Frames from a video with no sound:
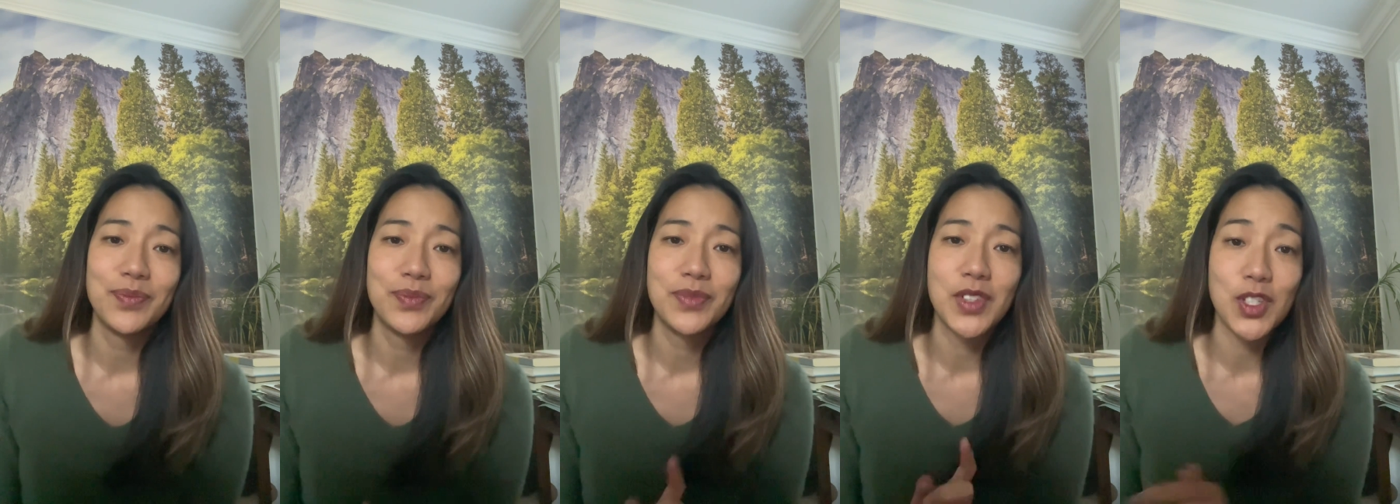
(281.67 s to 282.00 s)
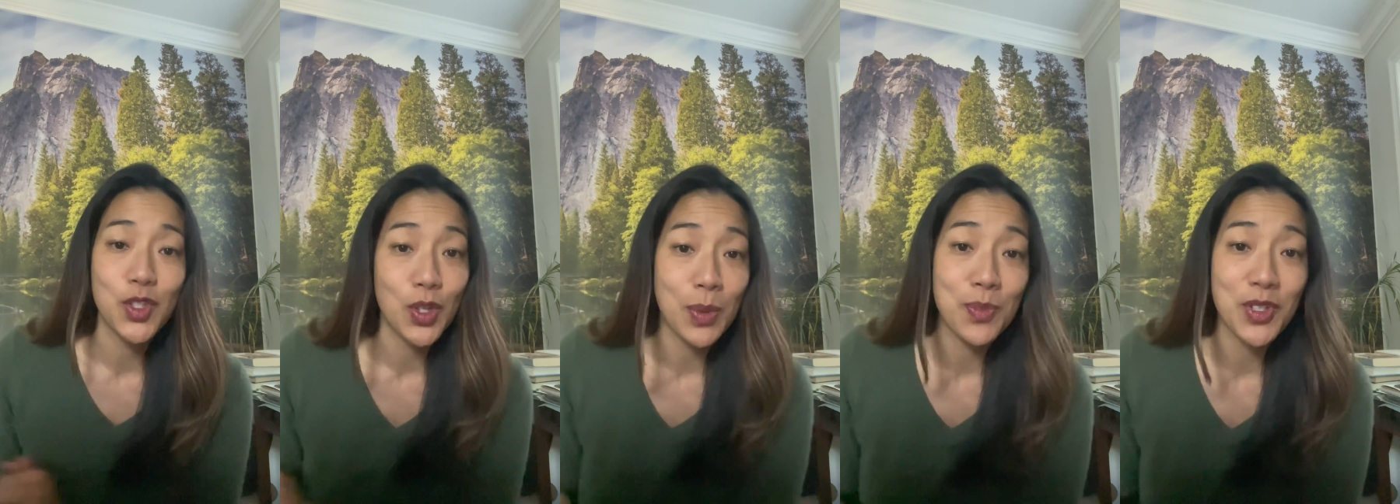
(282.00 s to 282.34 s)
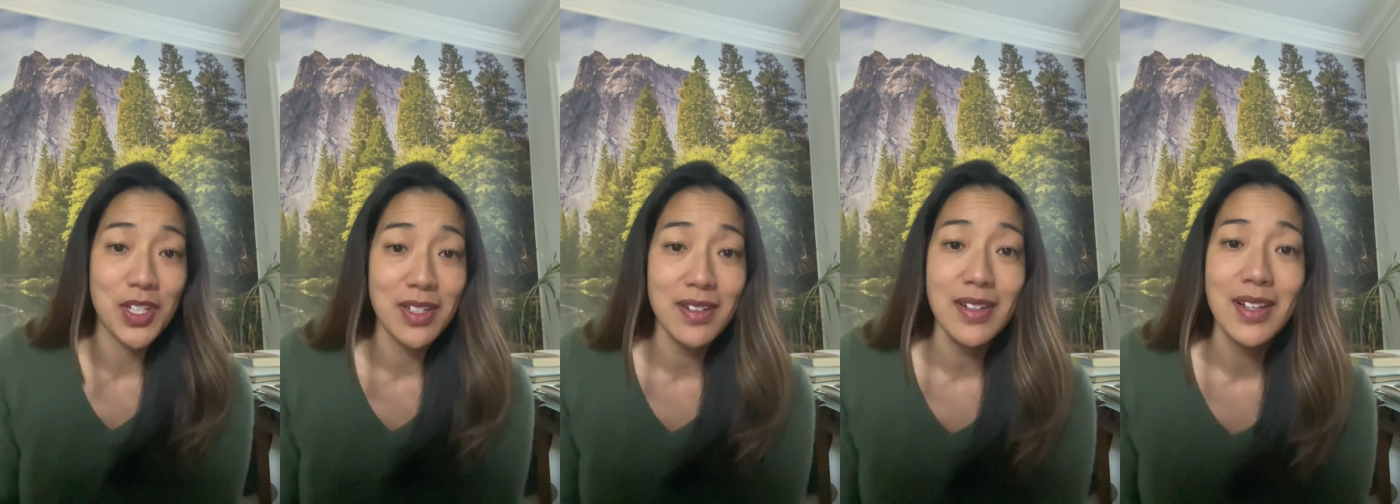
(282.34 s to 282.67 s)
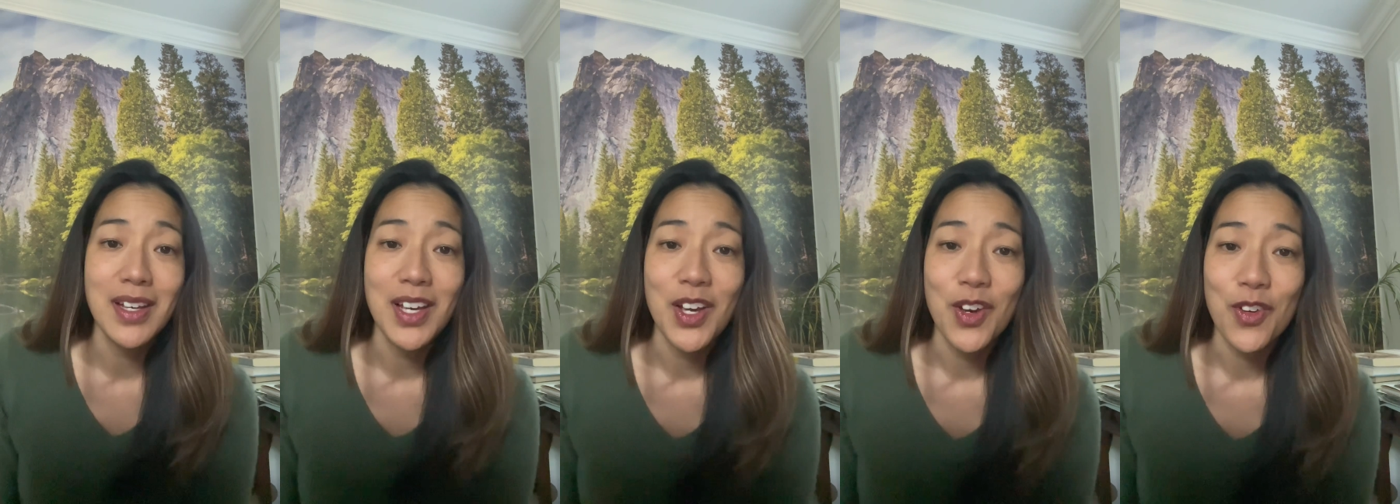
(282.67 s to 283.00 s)
description
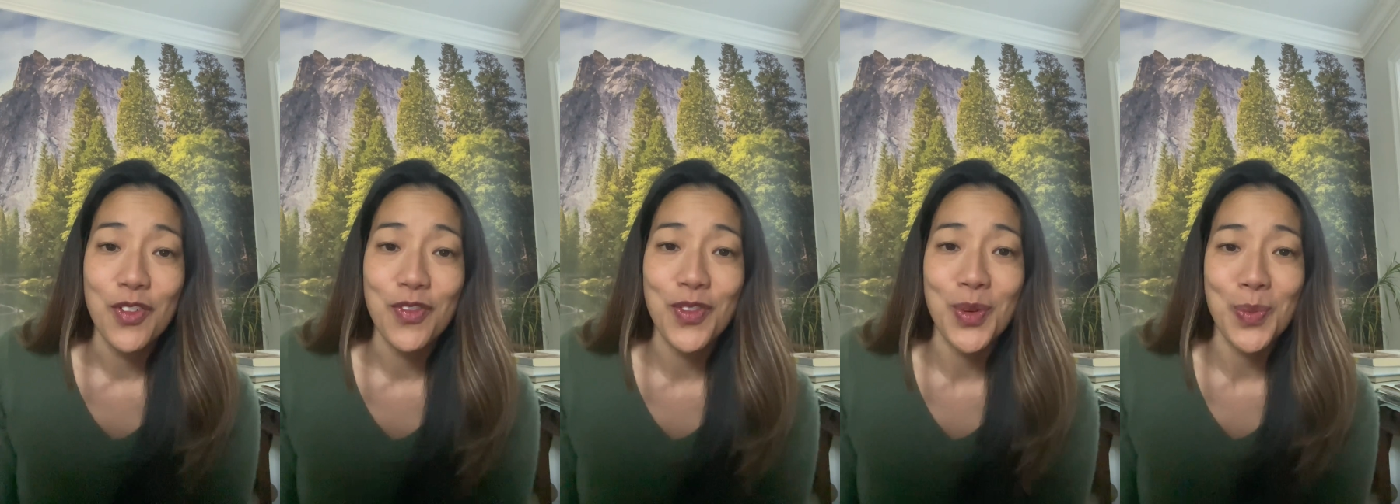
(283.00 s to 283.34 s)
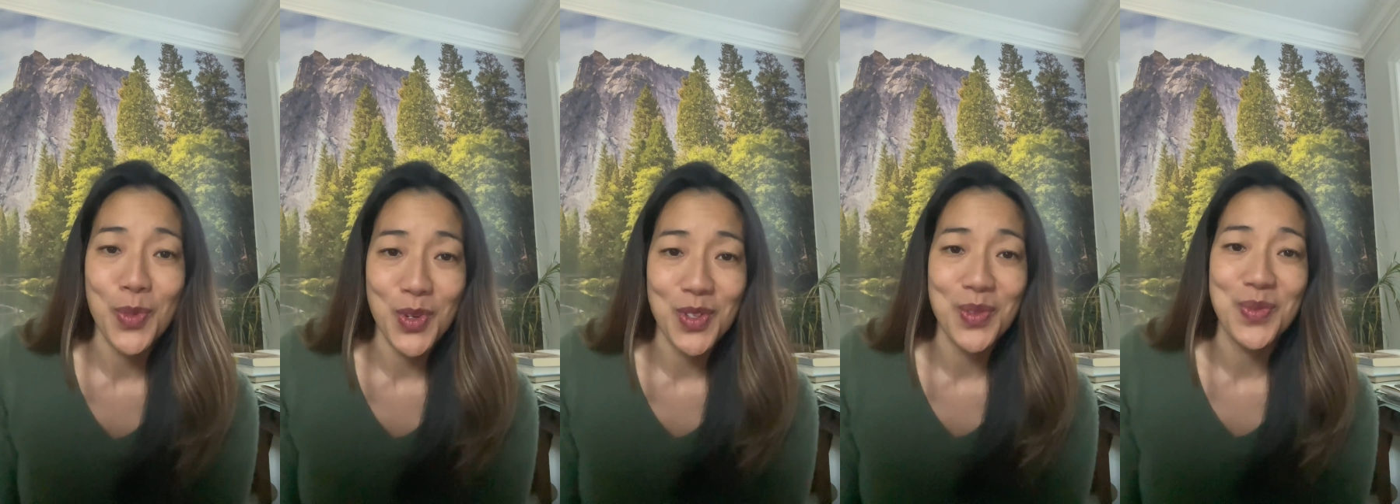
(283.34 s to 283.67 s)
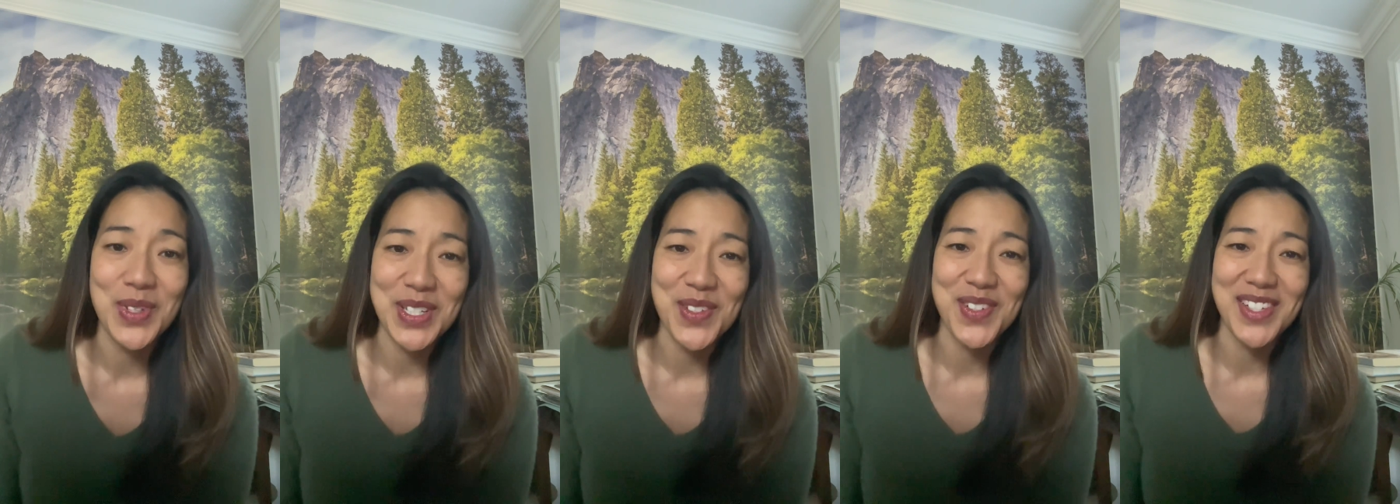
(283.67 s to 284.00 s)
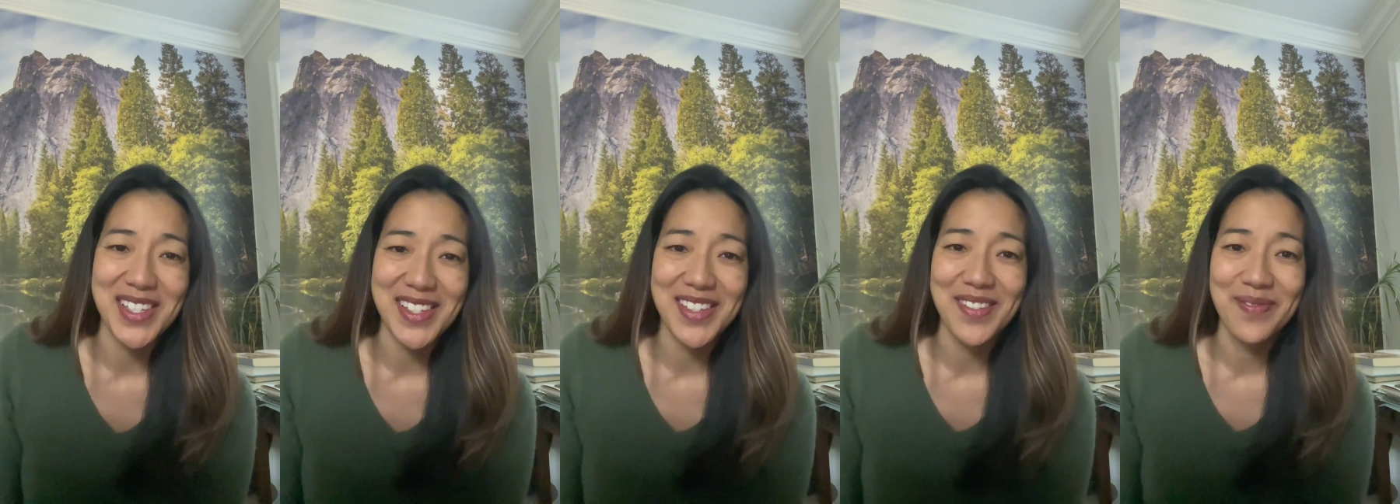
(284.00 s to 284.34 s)
for more
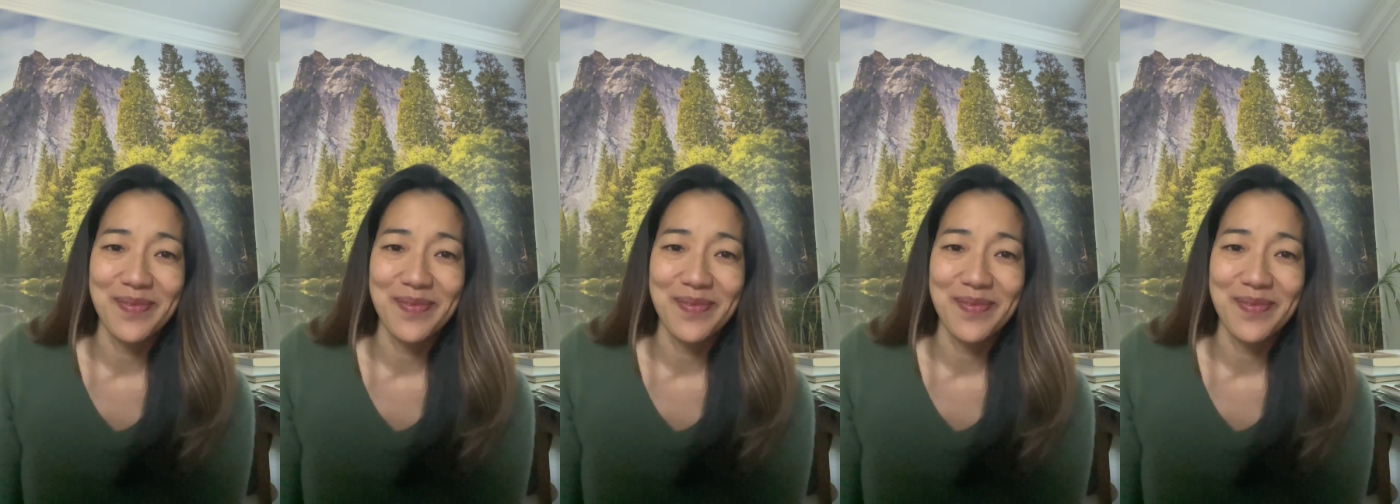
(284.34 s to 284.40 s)
resources.